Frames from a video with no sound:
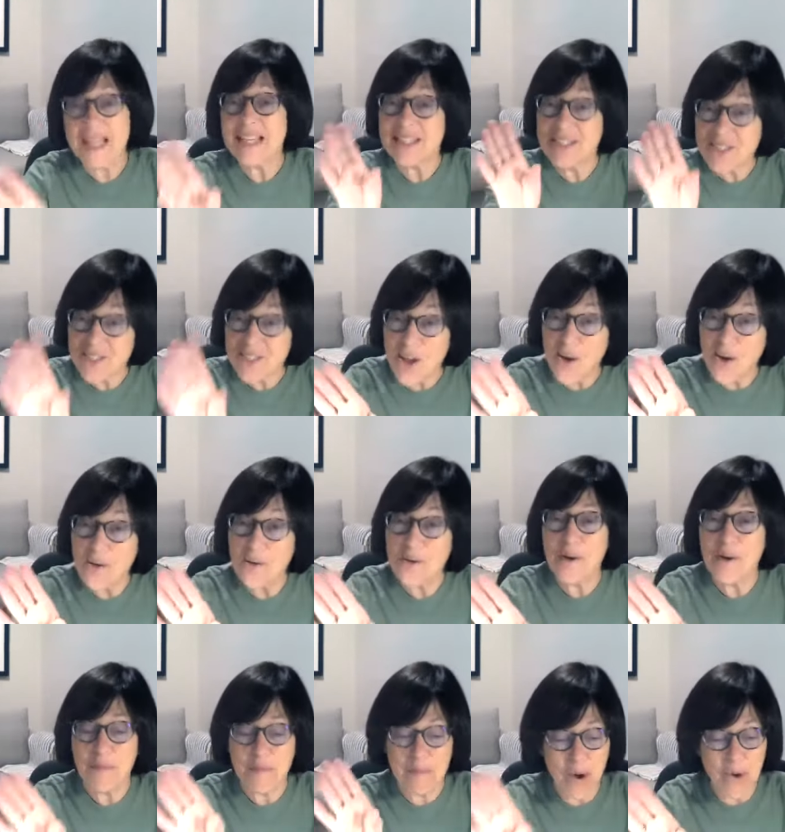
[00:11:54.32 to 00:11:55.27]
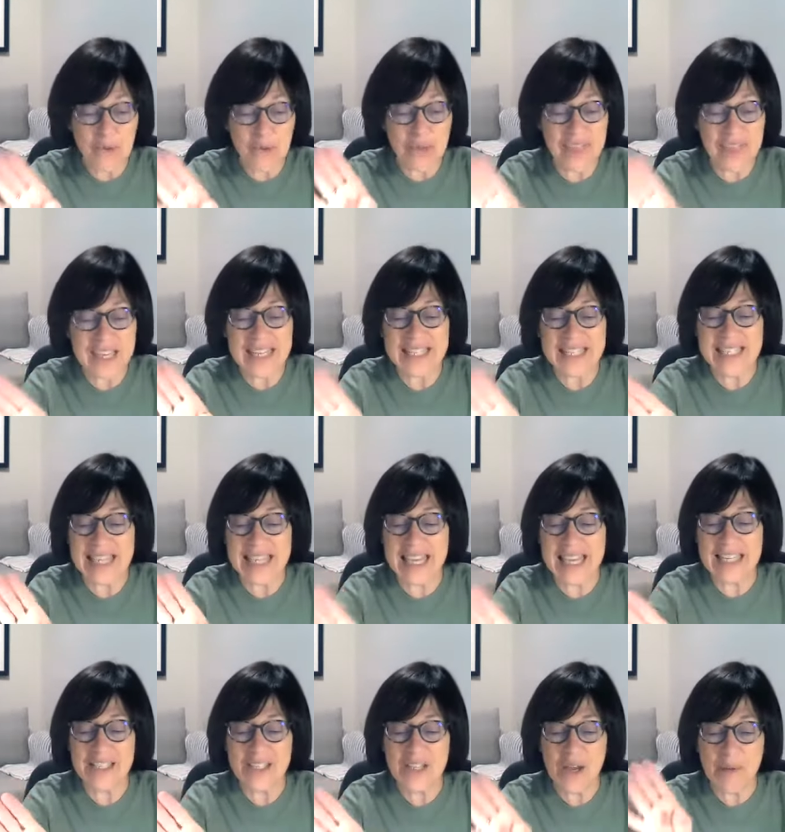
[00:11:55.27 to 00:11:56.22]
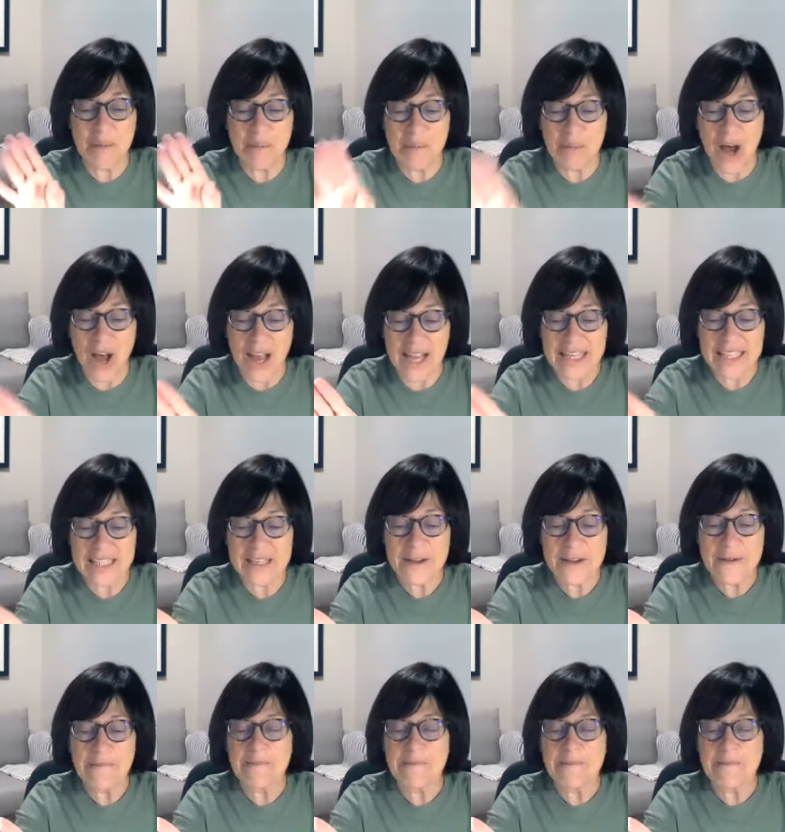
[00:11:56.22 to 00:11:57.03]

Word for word: So both these things combined,